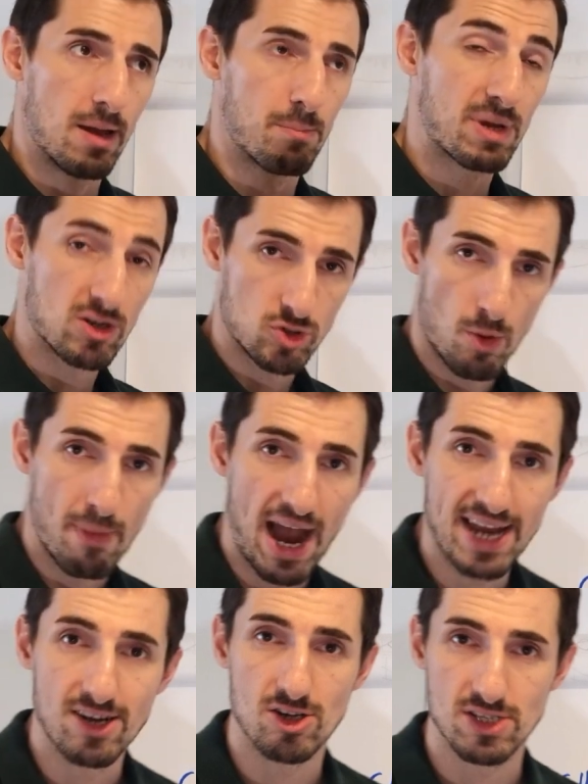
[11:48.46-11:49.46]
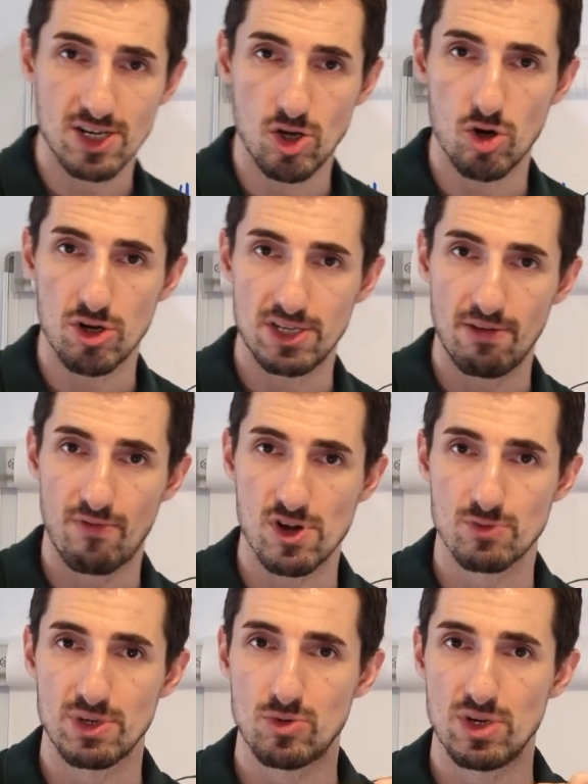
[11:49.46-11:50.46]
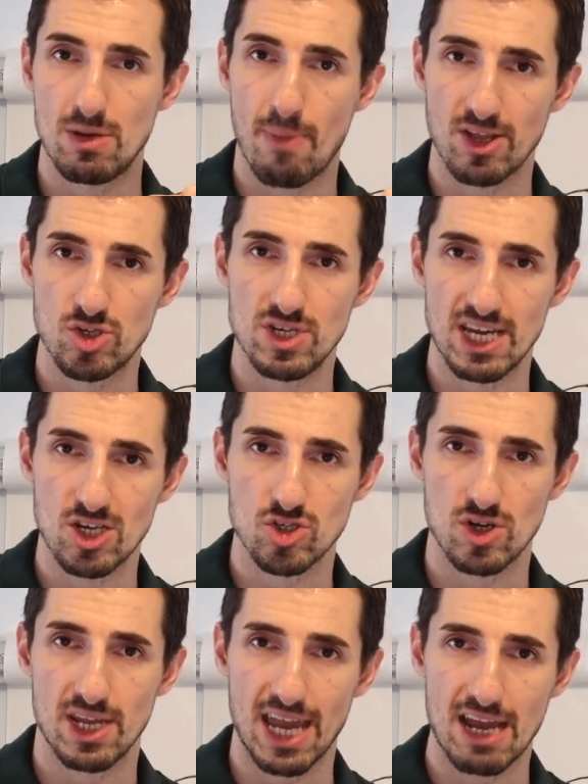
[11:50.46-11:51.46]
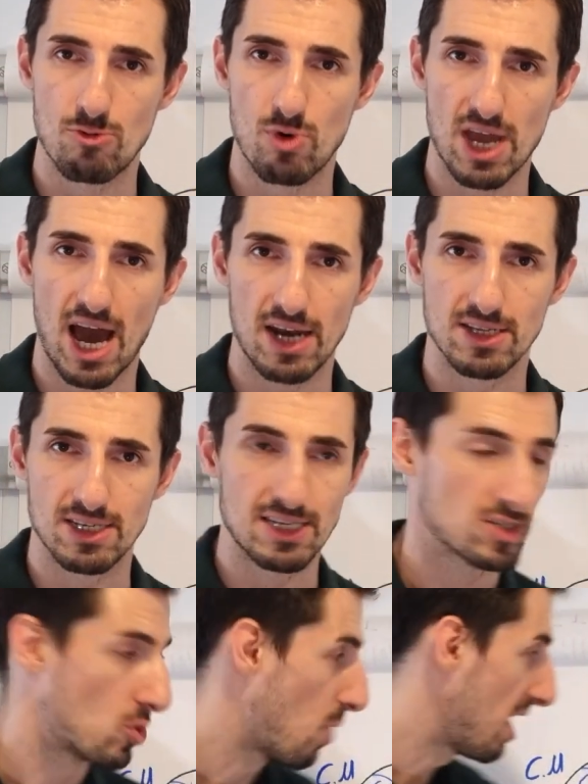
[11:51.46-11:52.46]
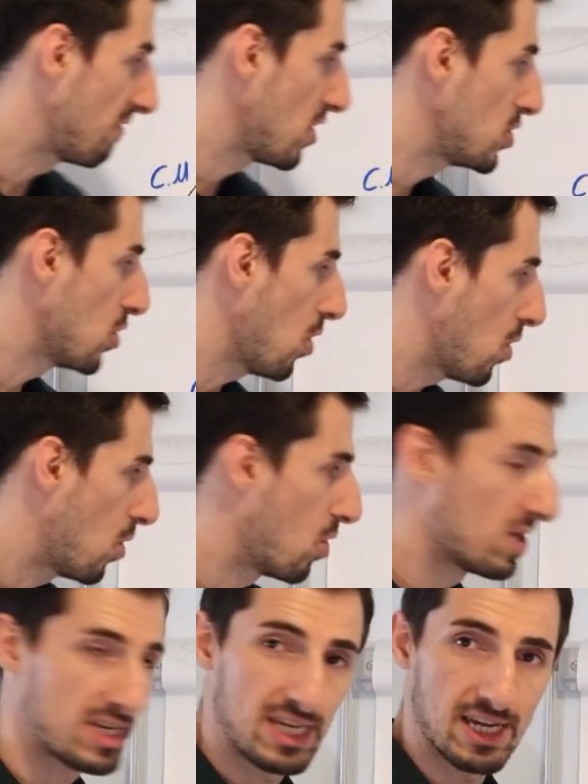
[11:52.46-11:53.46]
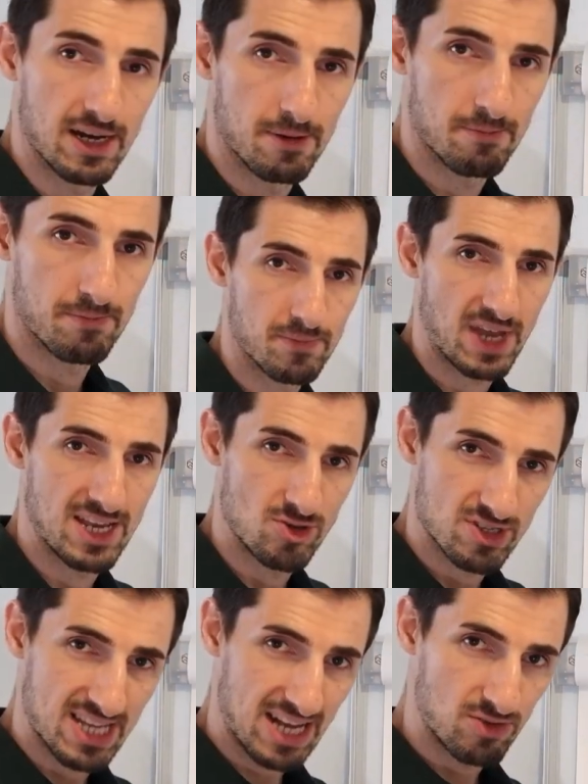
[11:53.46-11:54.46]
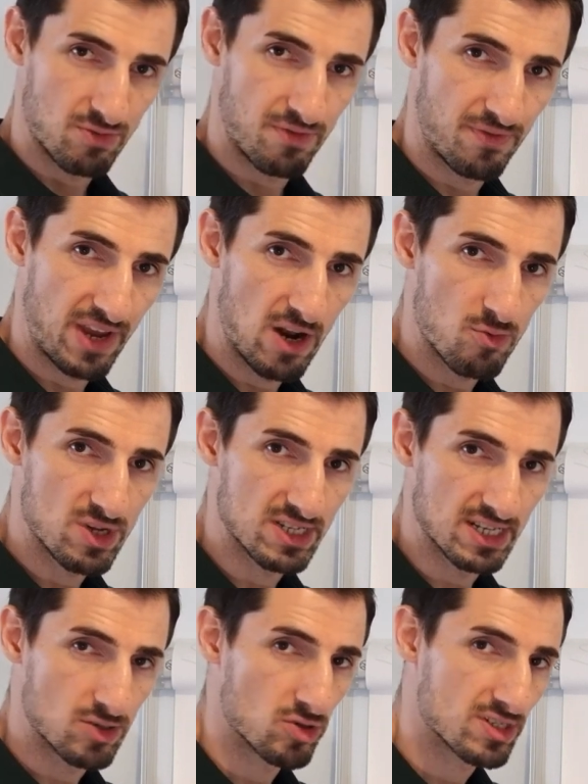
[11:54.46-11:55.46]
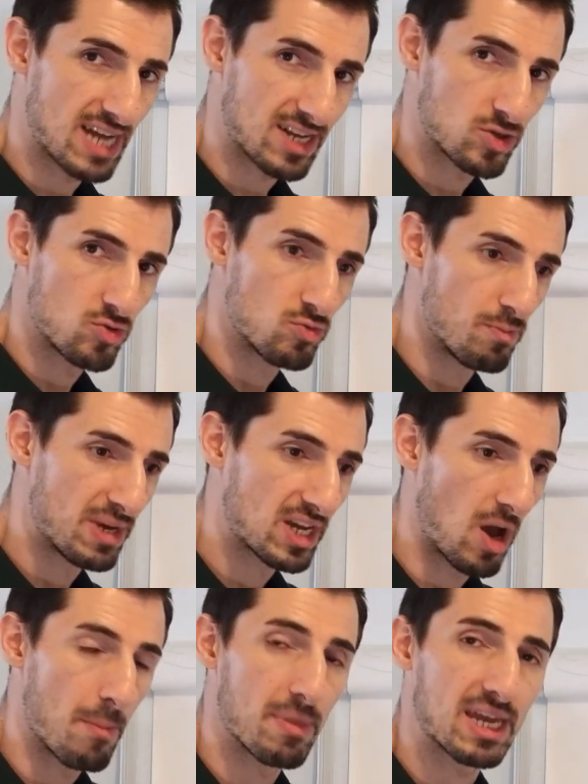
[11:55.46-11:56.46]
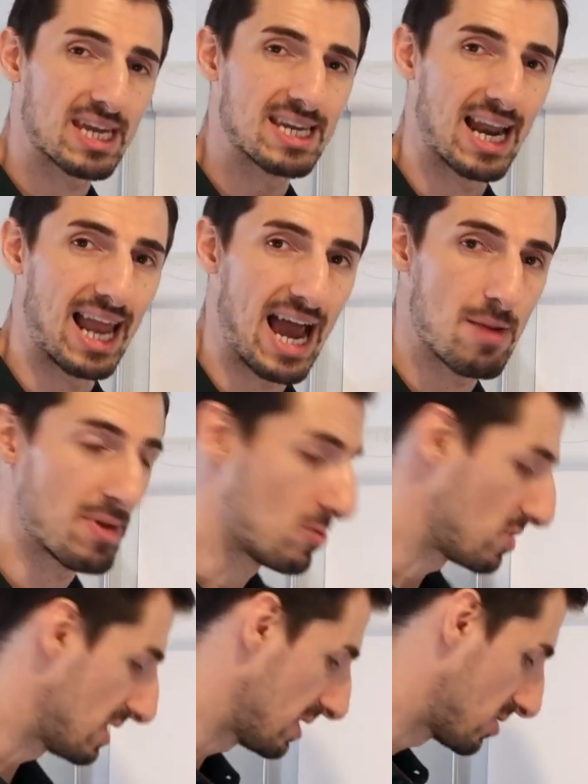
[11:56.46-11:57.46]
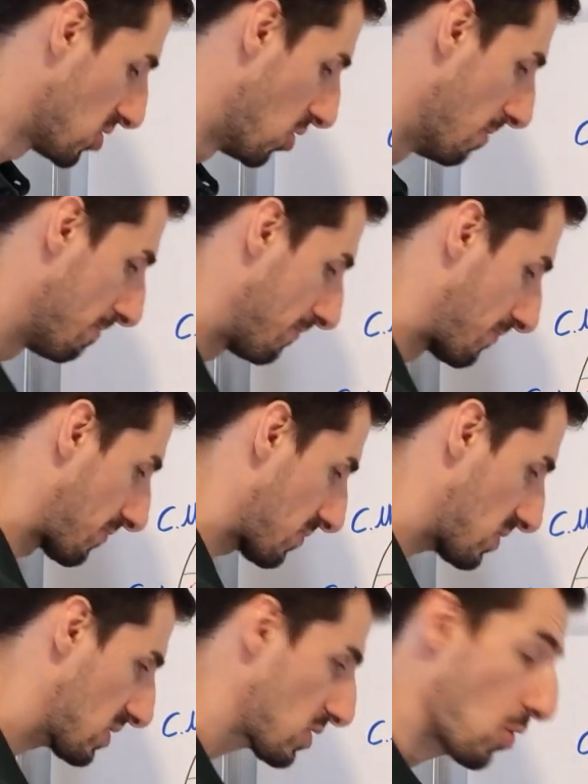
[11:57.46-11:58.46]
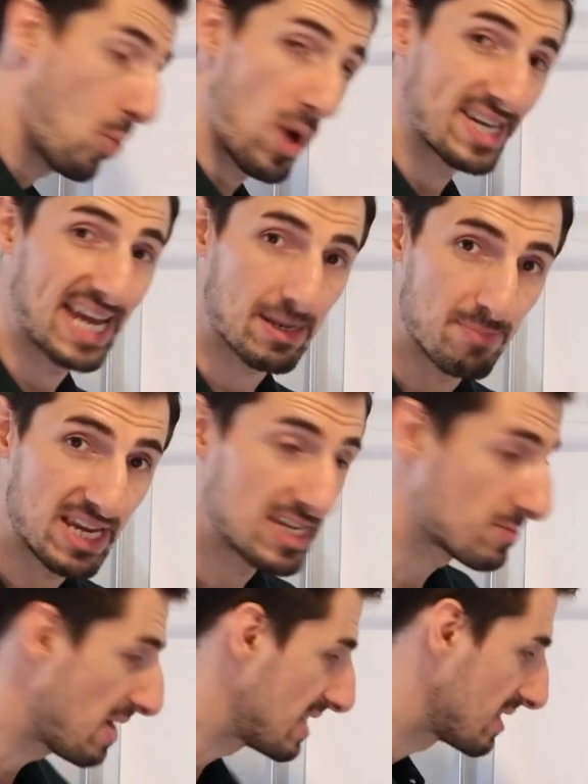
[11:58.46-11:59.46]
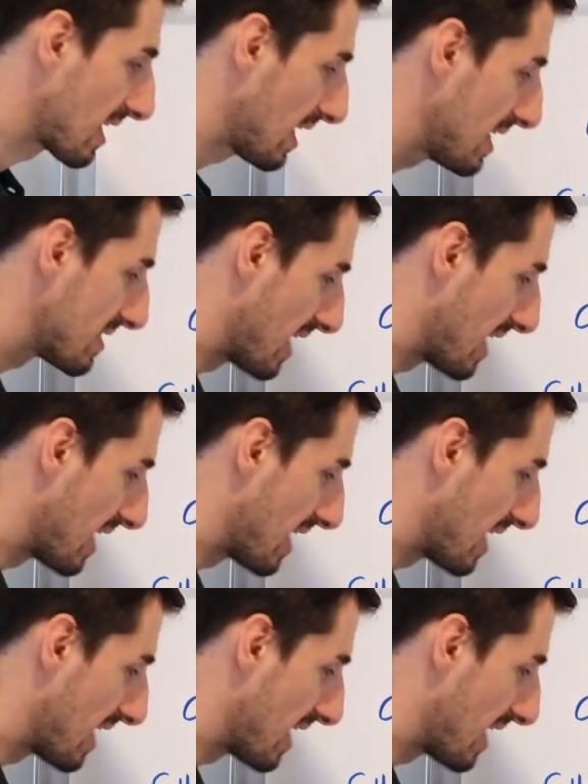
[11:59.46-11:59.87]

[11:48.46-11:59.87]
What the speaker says: because your mind doesn't know the difference between imagination and reality. So whatever you hold dear and you start to feel with it, you start to become in alignment with it. So what that means basically is